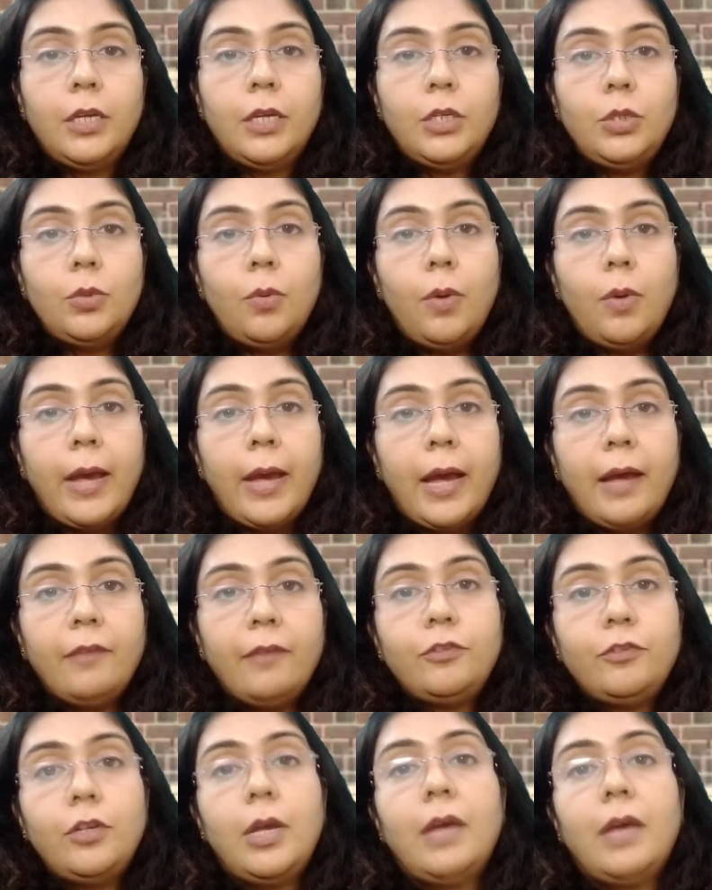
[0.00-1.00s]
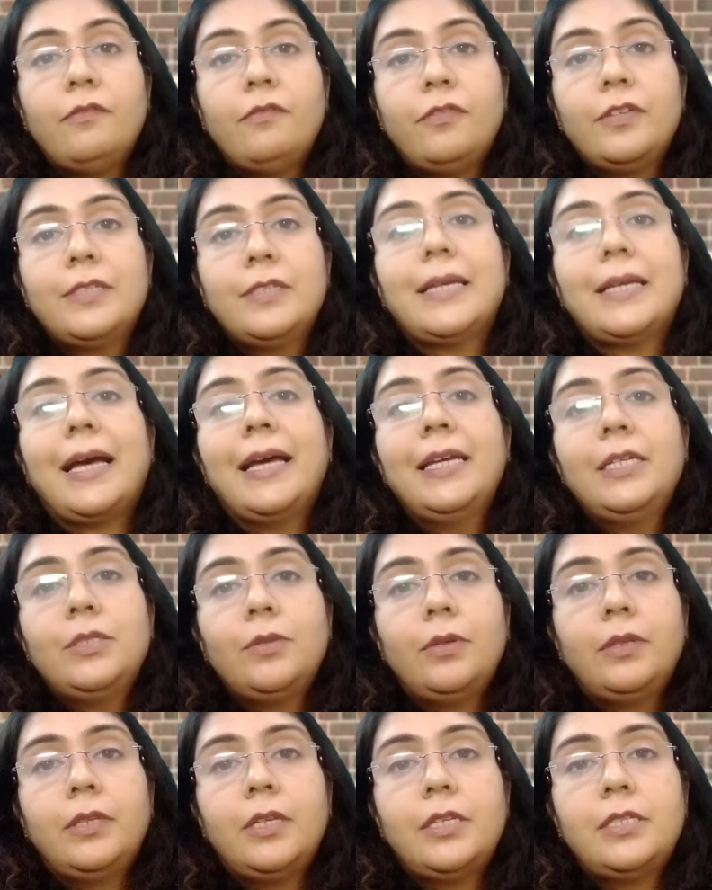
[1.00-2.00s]
You have to emphasize
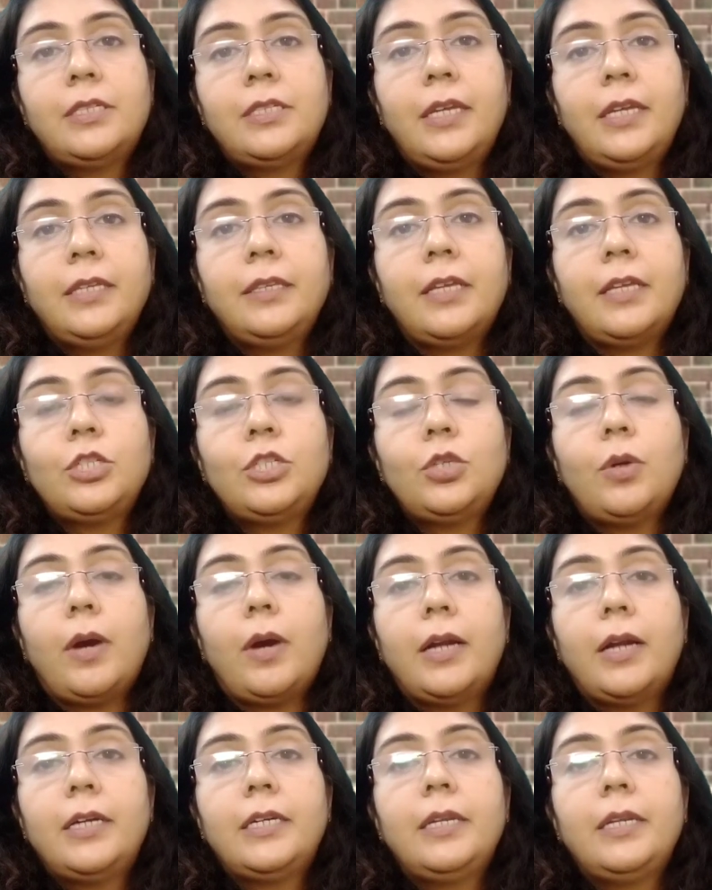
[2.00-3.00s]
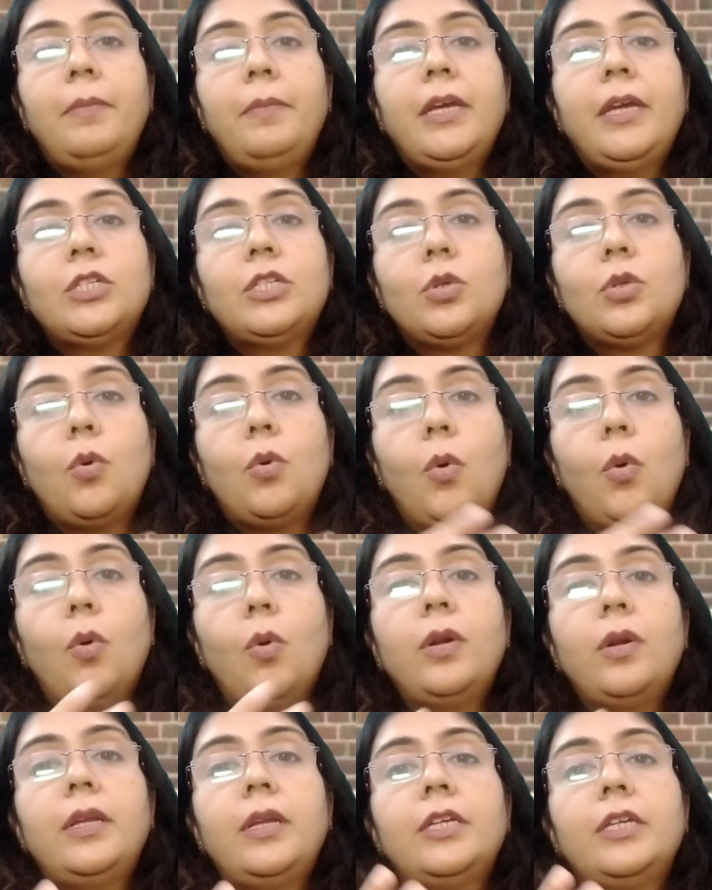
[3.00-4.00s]
on this thing that your ultimate
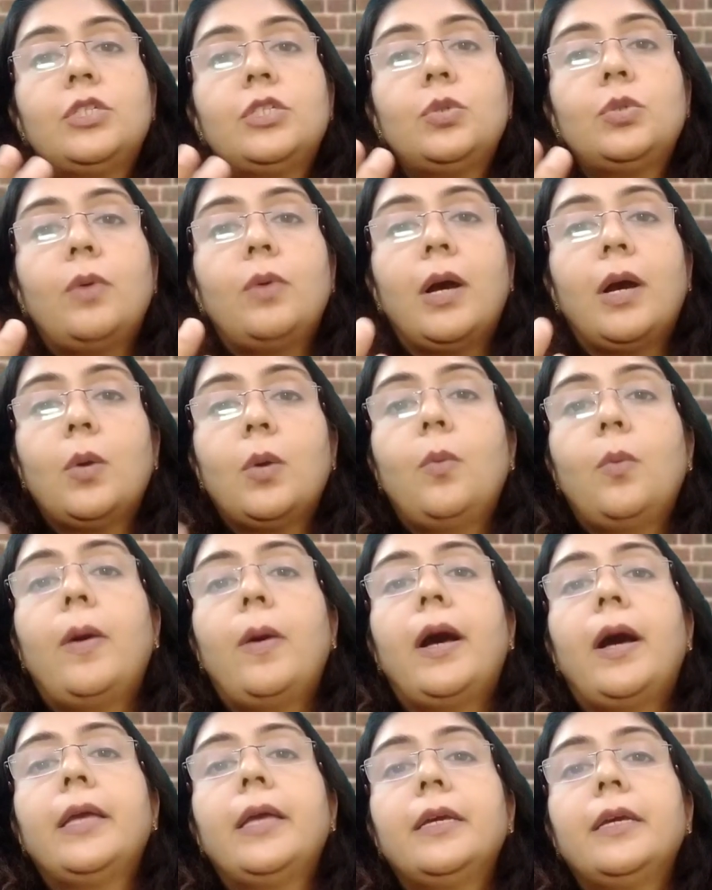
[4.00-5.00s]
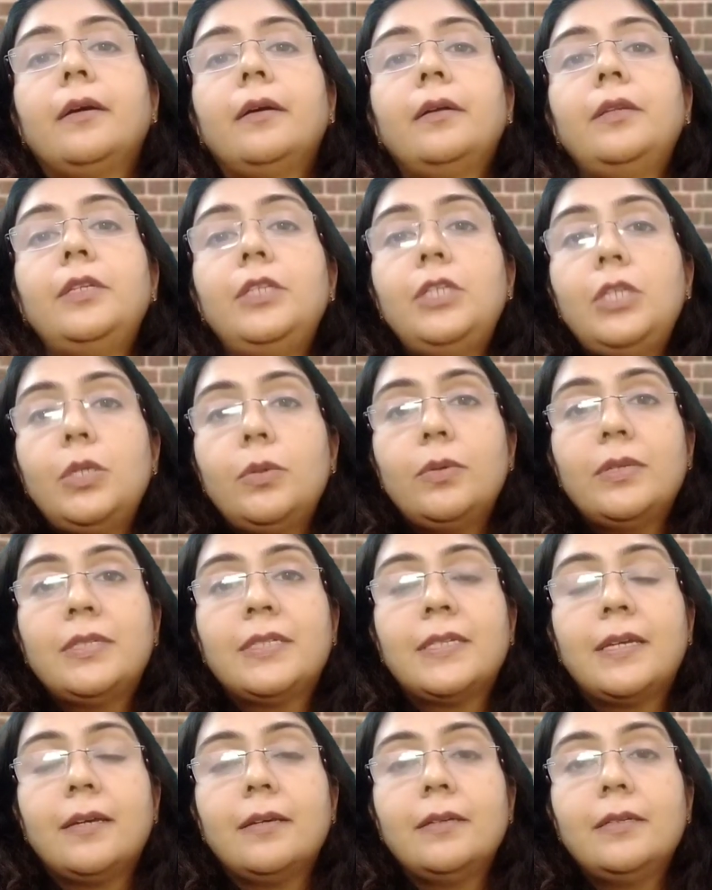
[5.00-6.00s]
goal is to acquire new
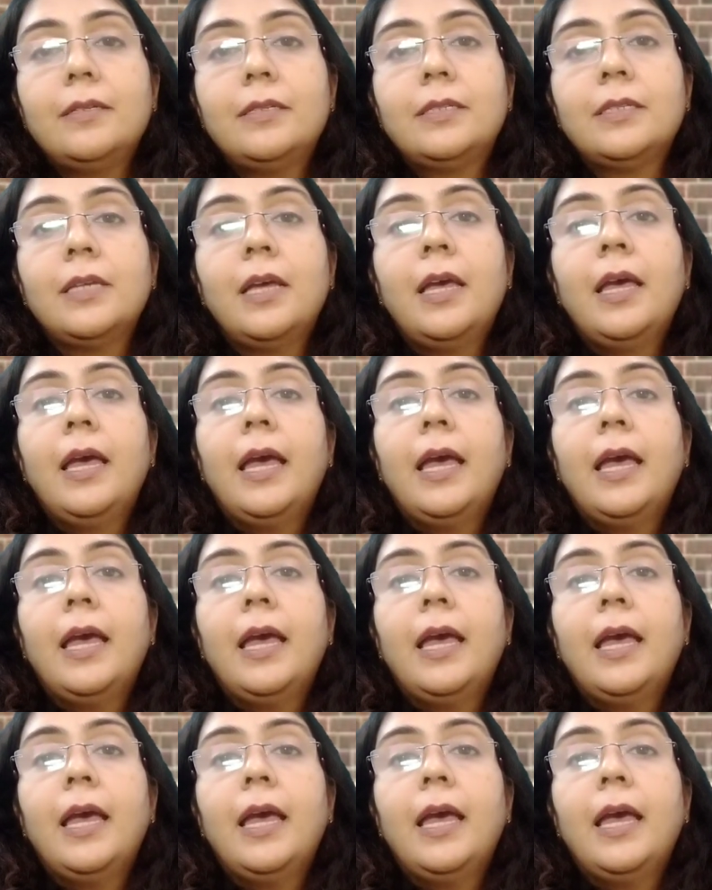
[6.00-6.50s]
skills